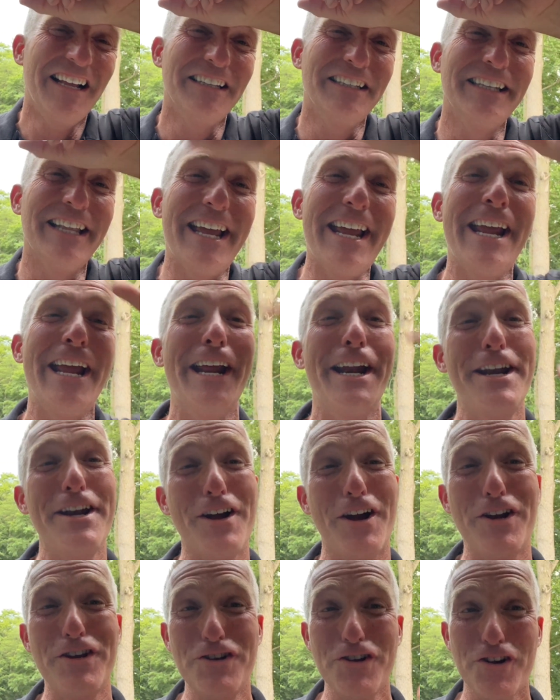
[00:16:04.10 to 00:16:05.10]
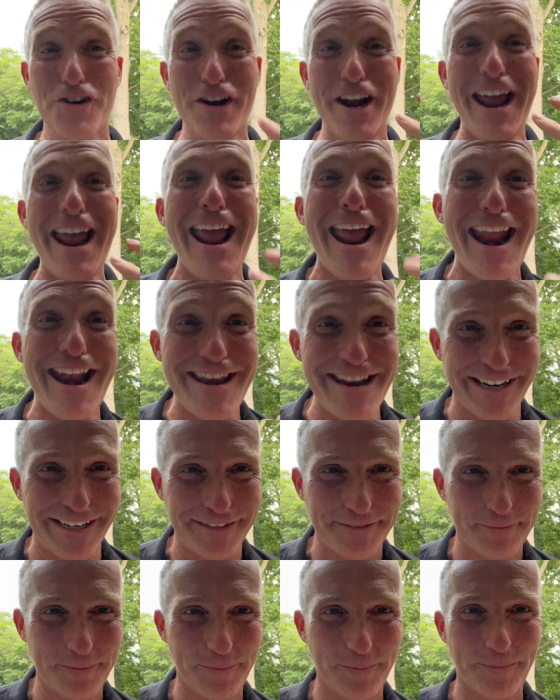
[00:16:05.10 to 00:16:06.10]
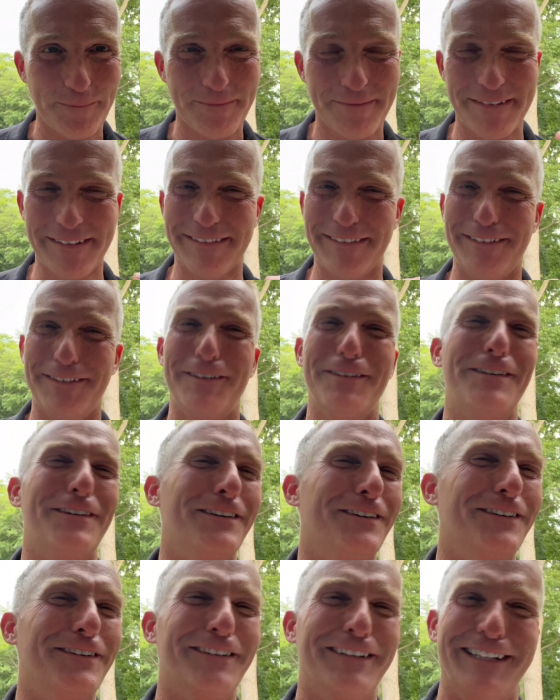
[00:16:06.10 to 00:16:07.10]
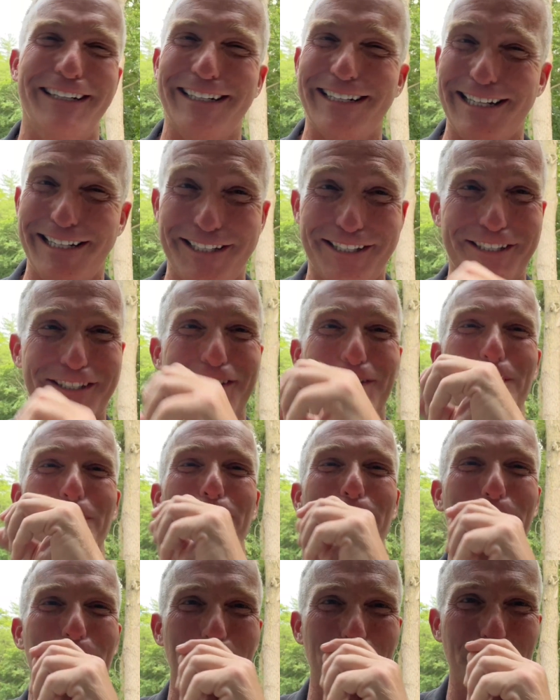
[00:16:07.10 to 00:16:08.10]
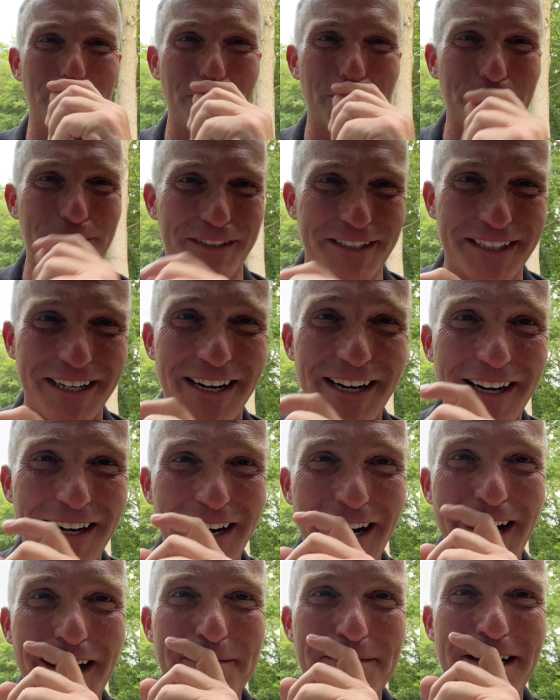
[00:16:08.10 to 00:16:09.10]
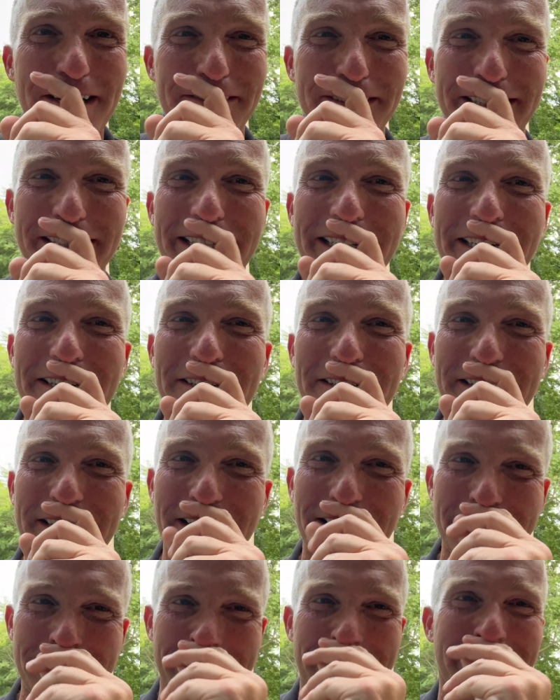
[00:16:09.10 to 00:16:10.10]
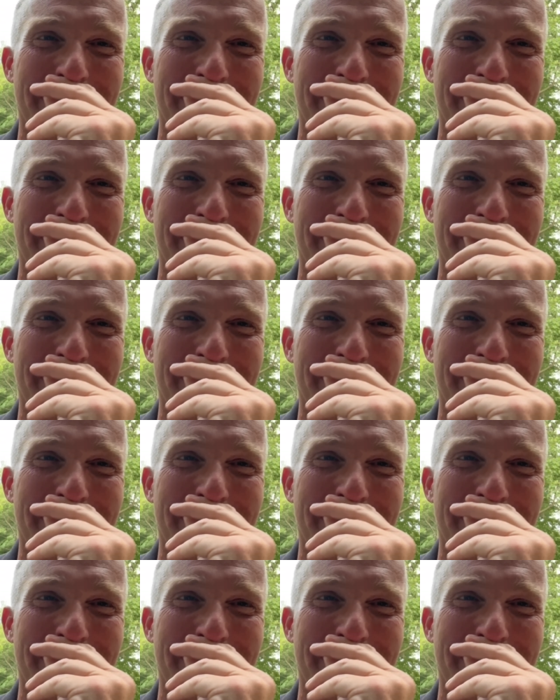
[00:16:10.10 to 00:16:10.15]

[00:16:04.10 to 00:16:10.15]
land on your head. Oh, that's so gross. I'm never going to hear the end